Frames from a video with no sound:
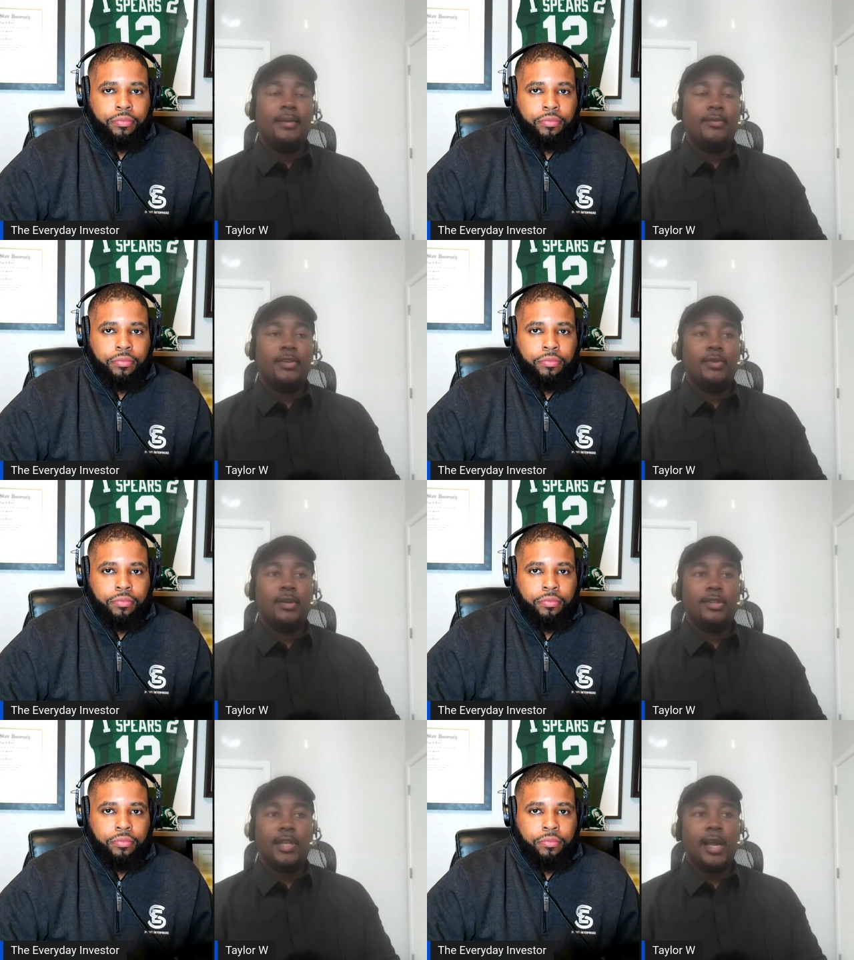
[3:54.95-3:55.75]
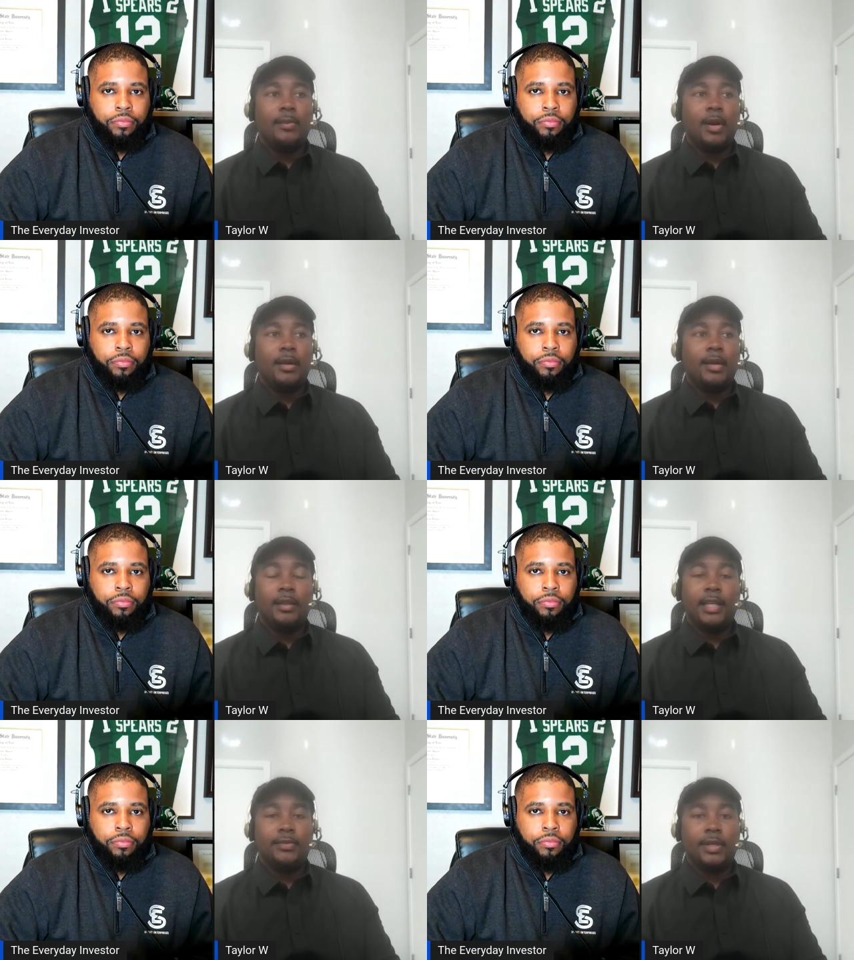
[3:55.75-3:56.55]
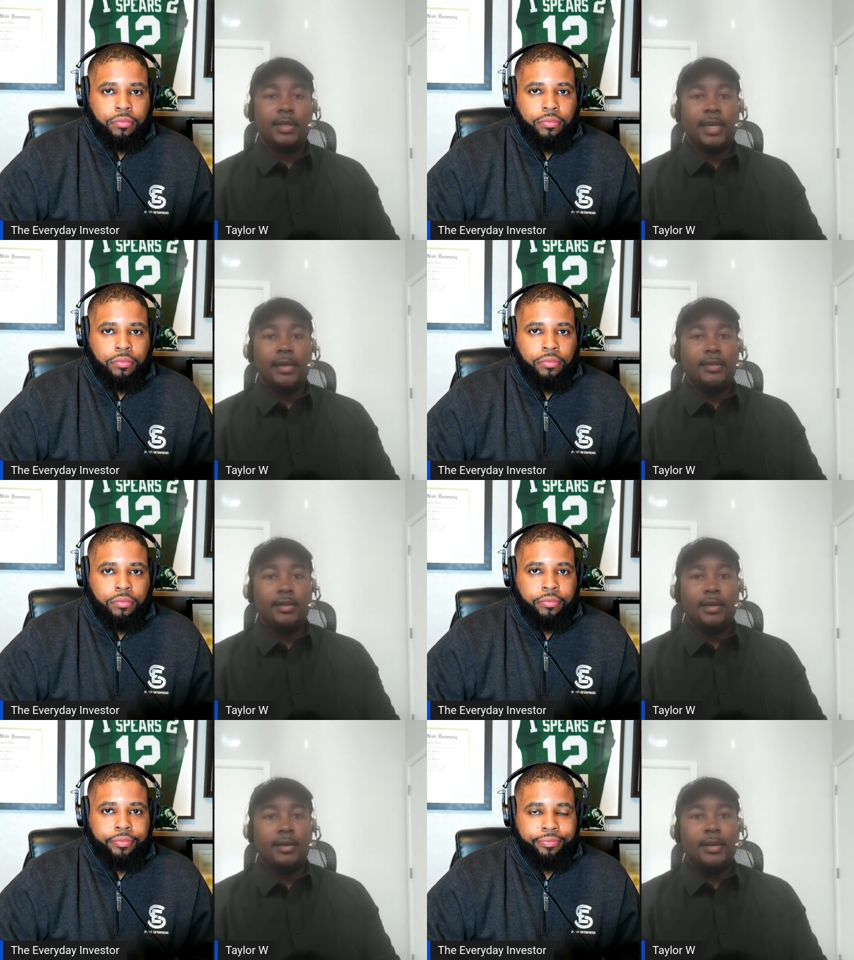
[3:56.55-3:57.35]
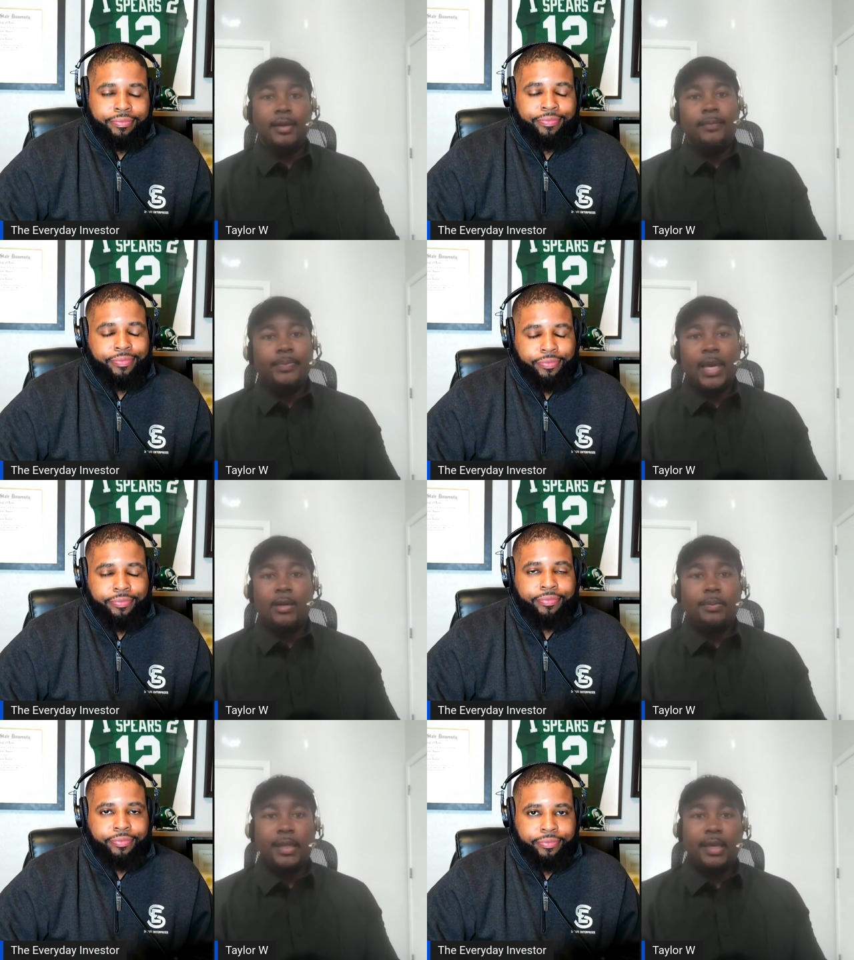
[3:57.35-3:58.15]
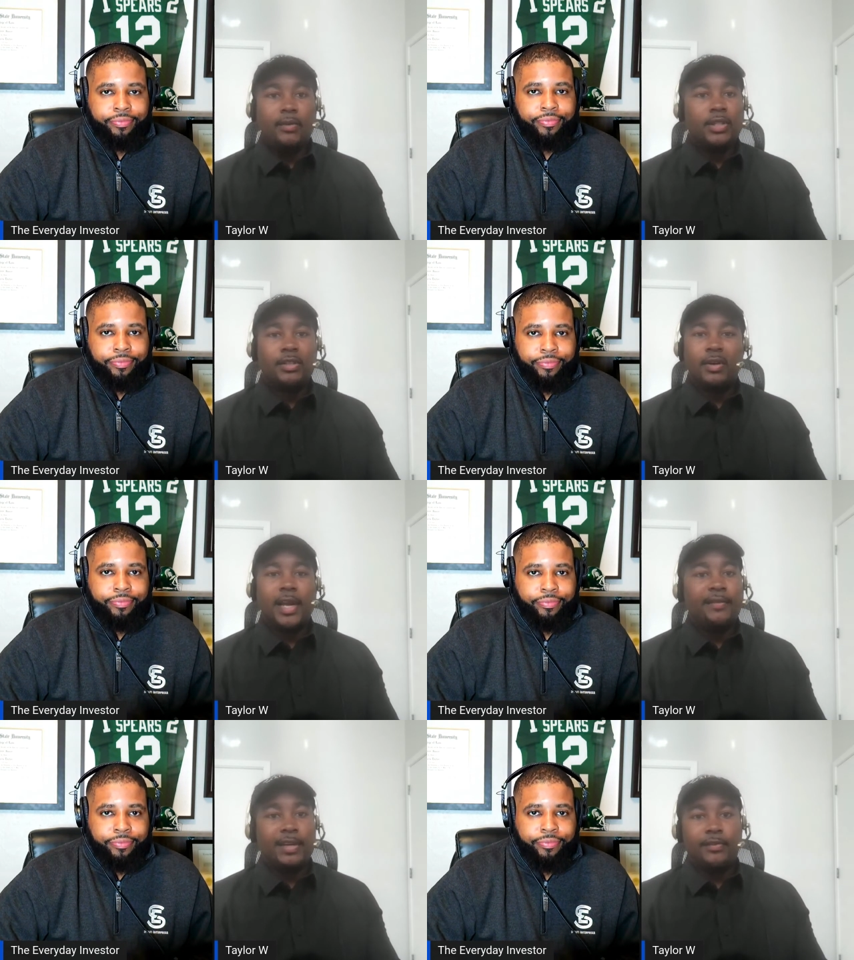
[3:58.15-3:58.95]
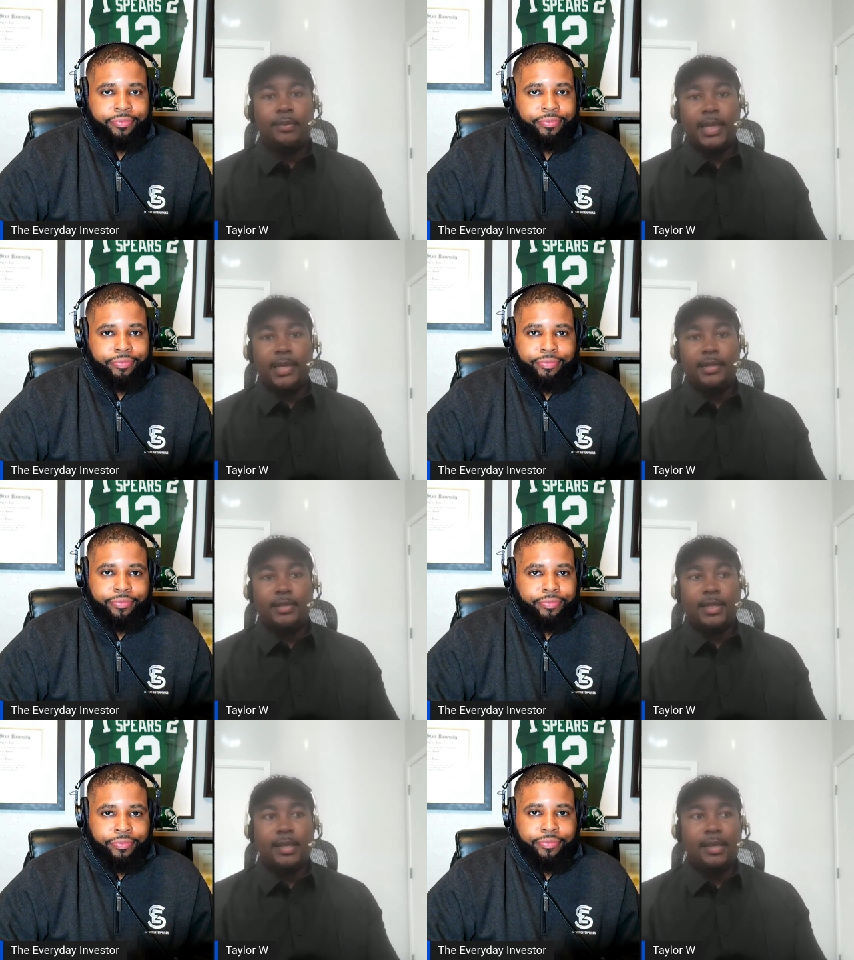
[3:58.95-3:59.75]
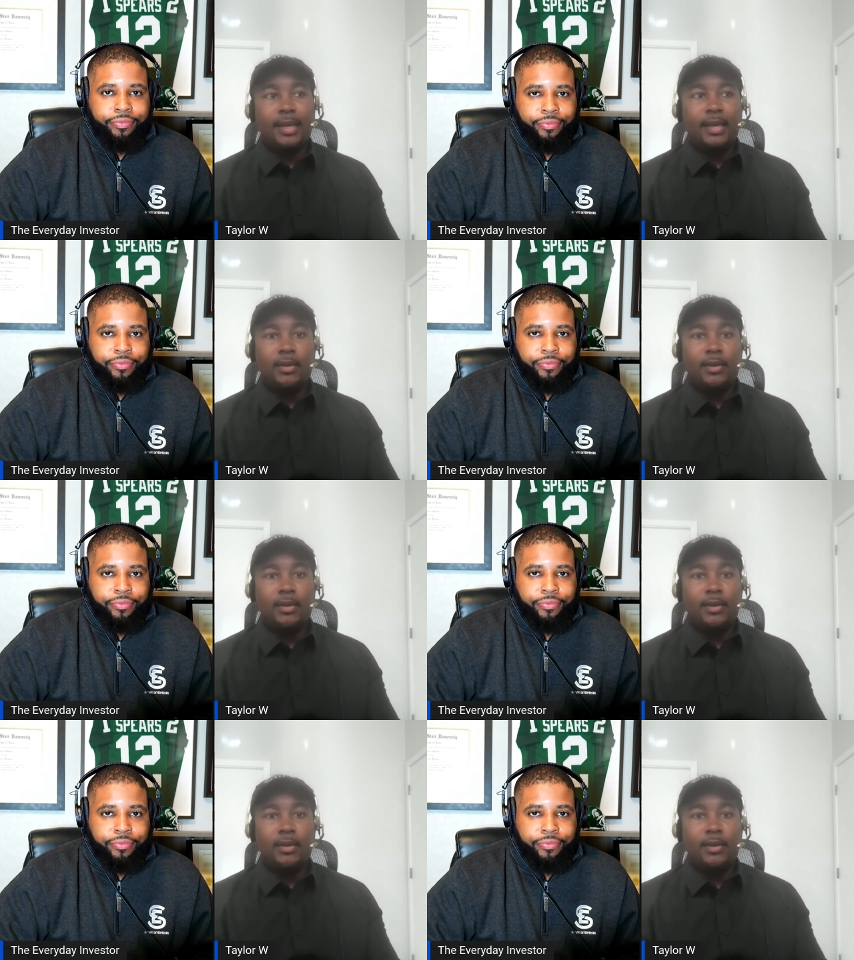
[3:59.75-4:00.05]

Speaker 1: First of all, stock market, unless we're in a downturn, I don't play it. We just don't have enough money to see any